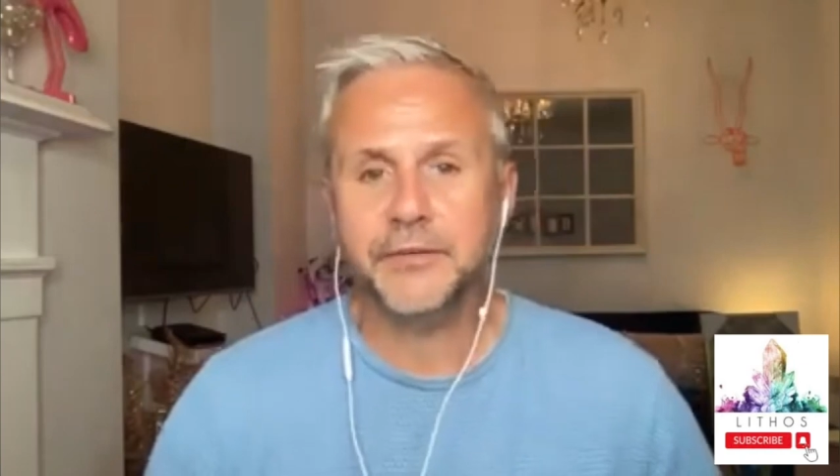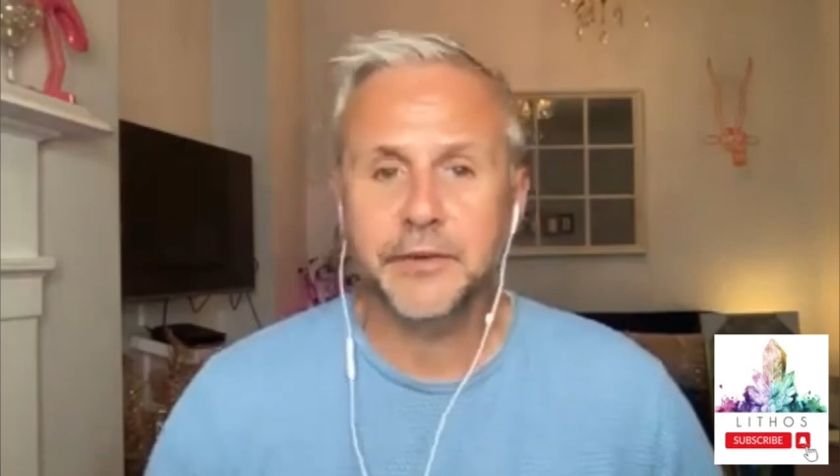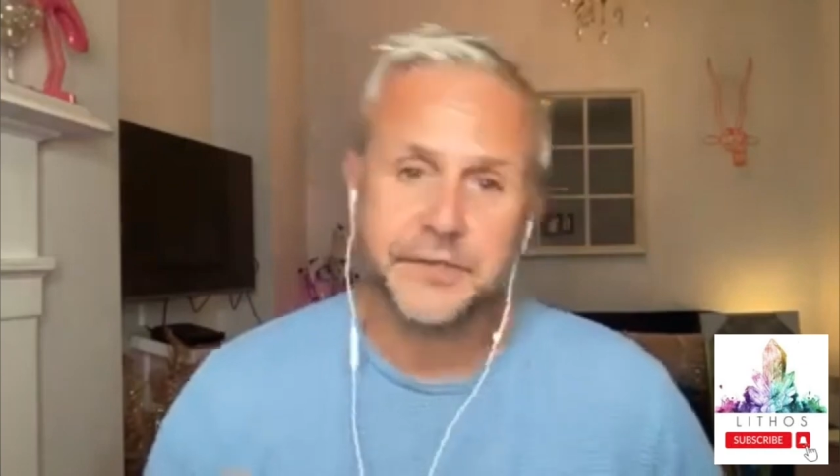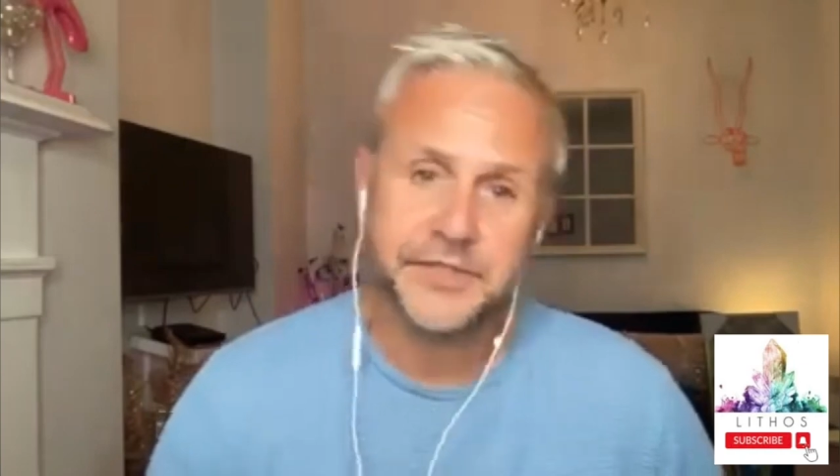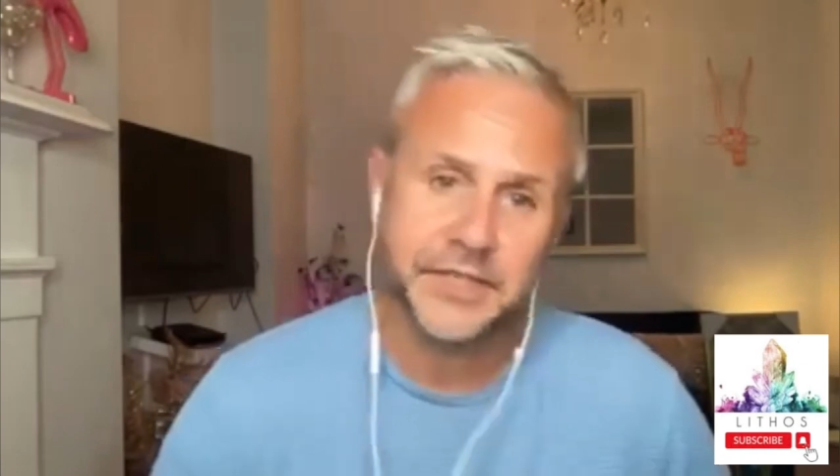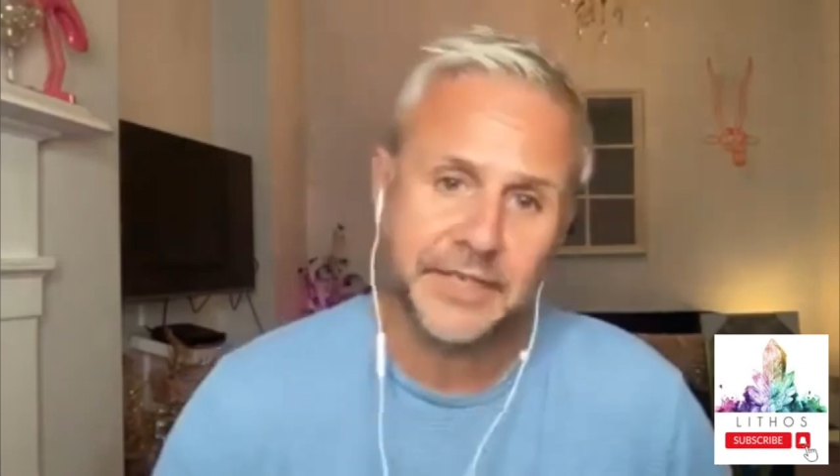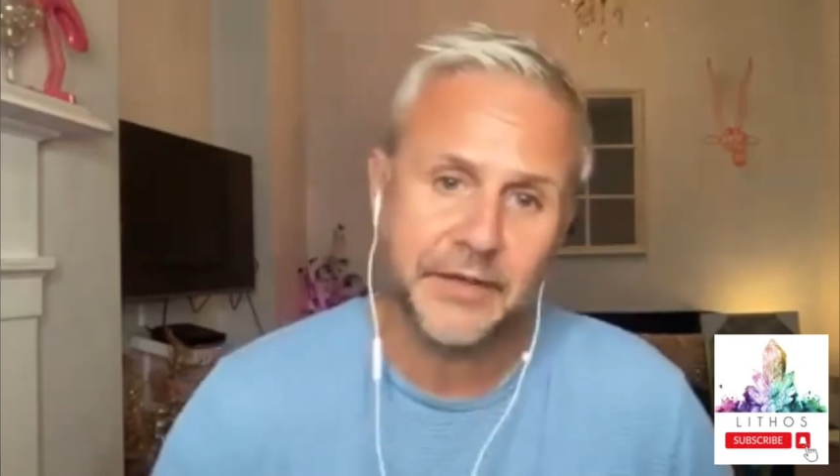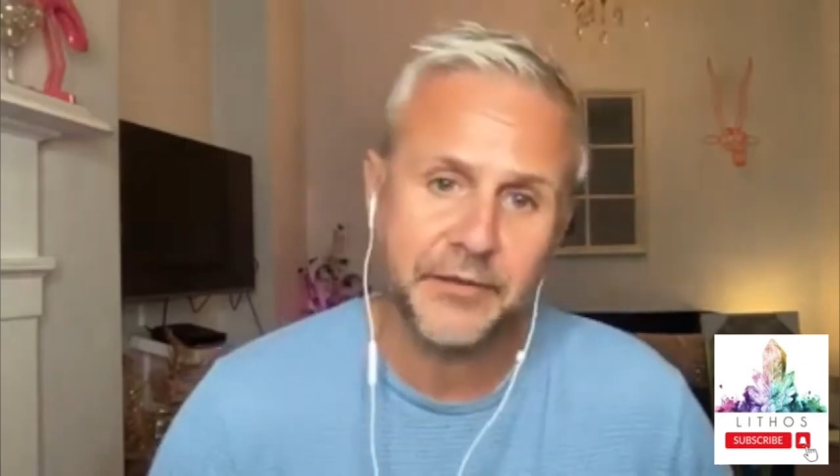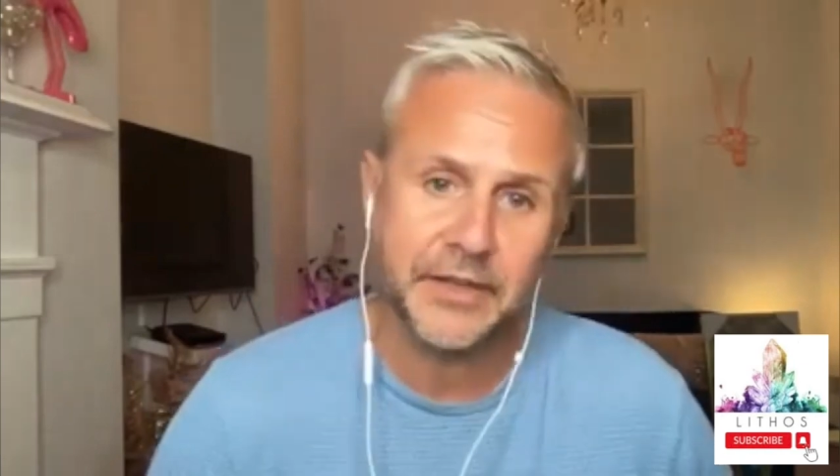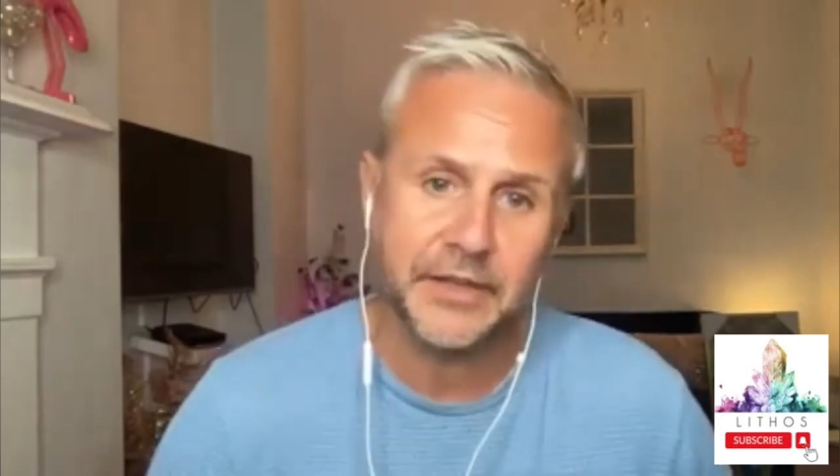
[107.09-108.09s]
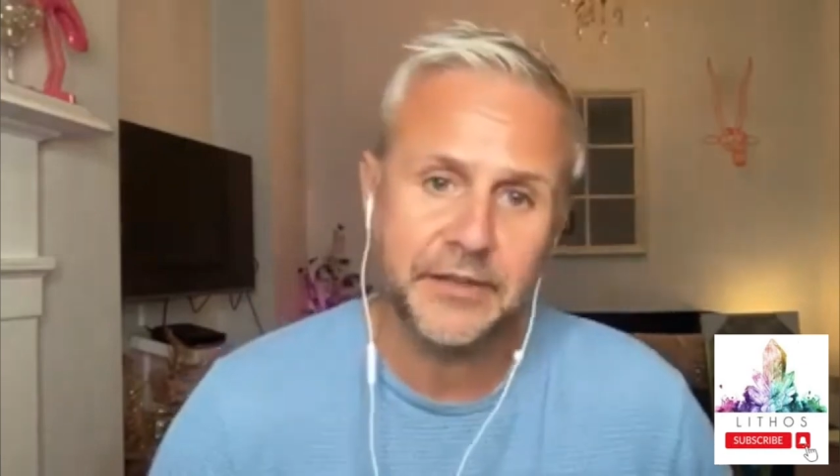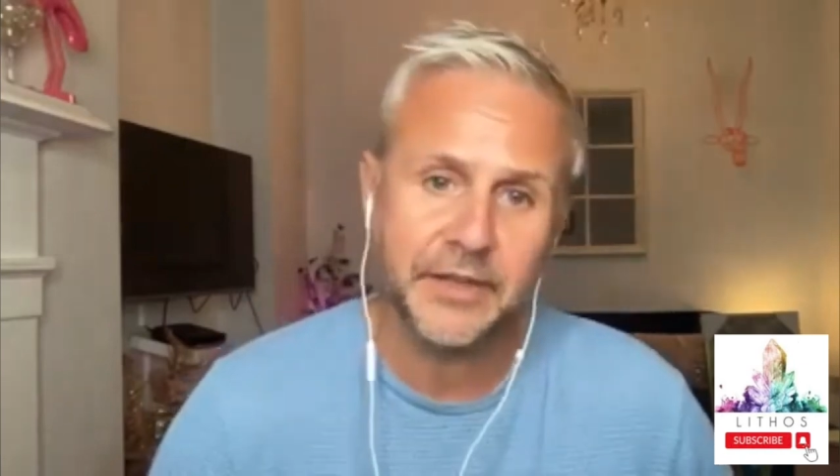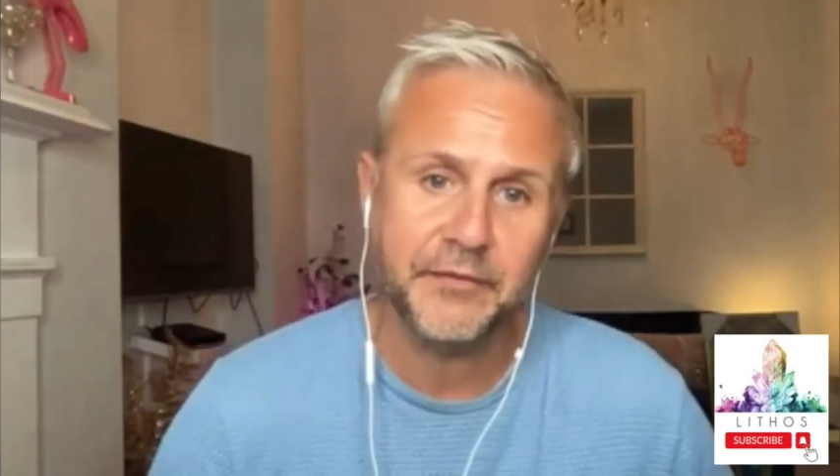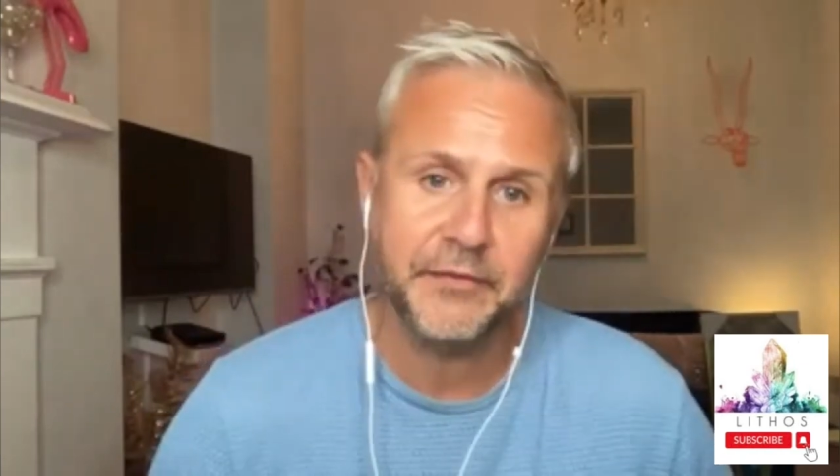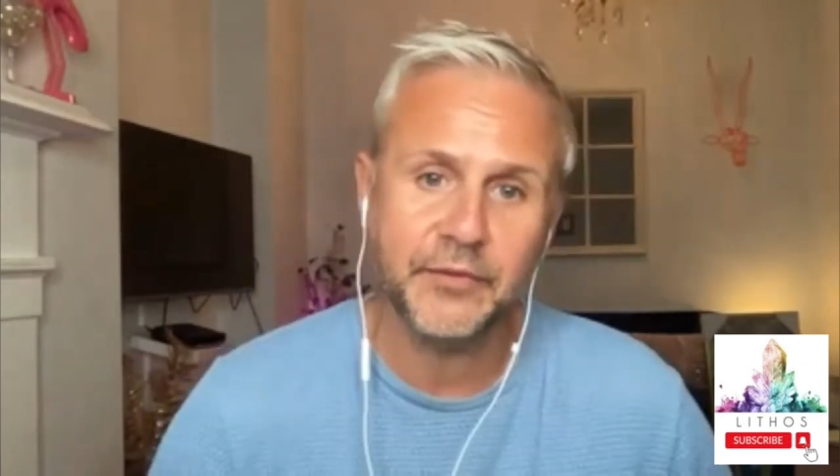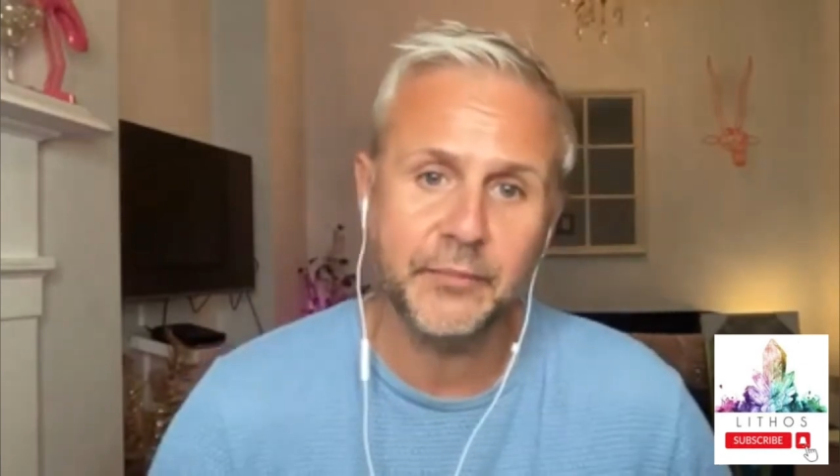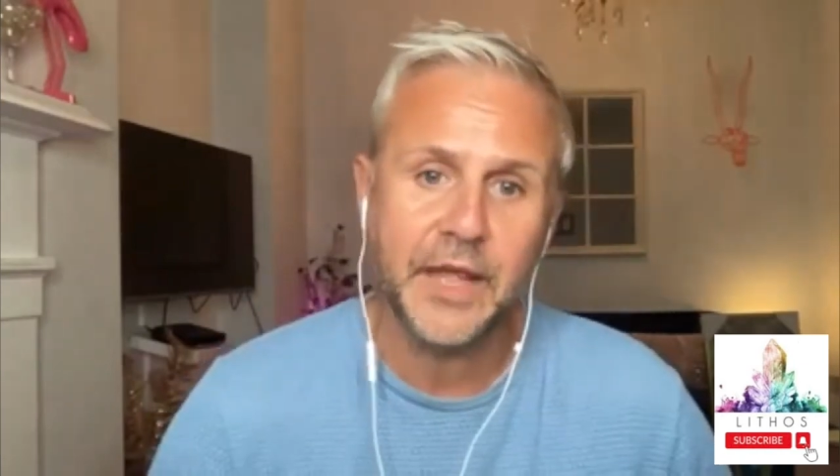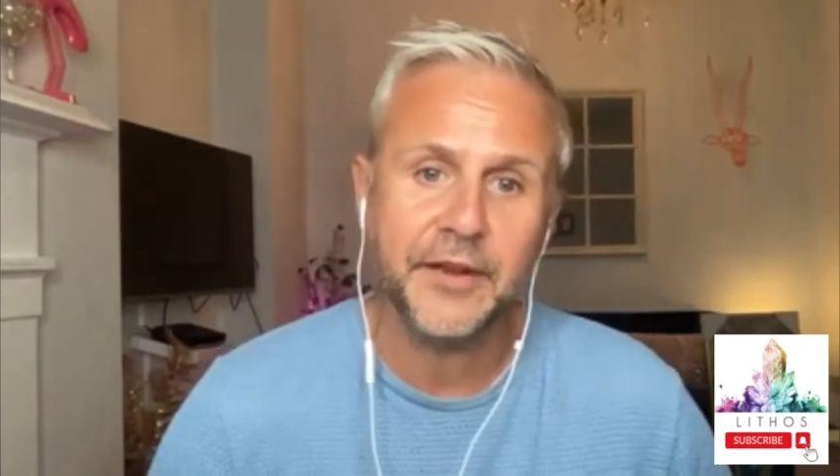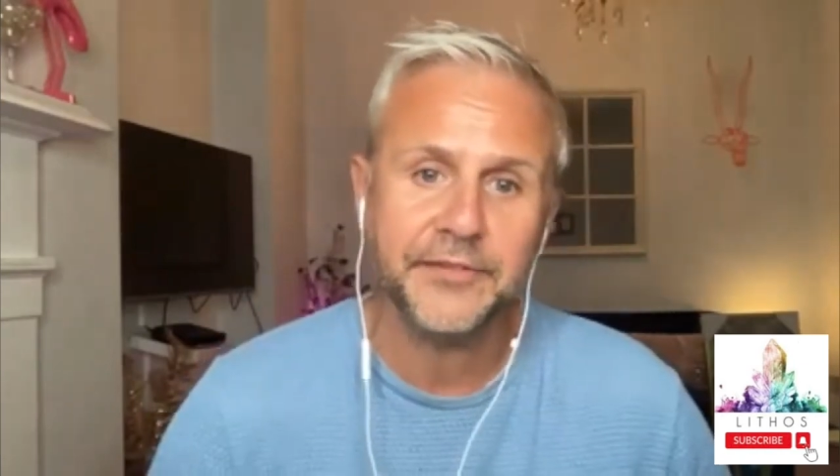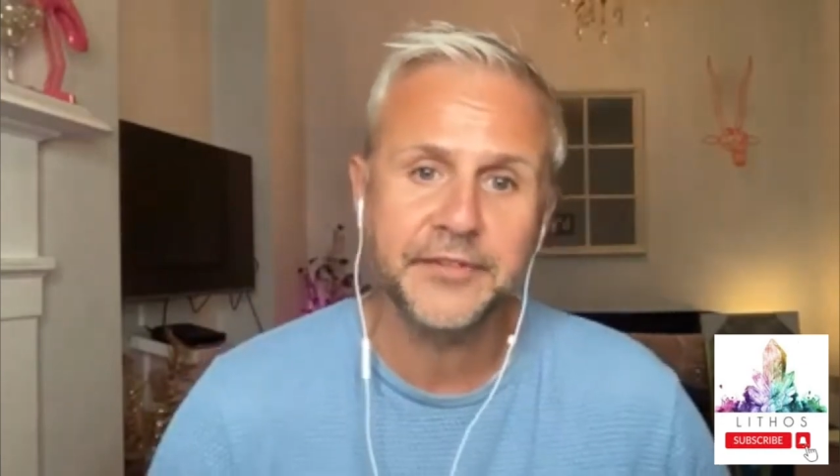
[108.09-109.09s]
is significantly different from the
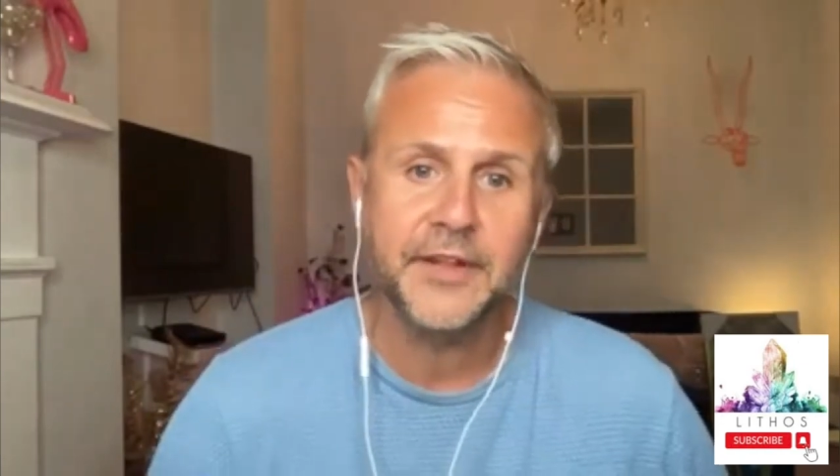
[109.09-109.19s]
Earth's?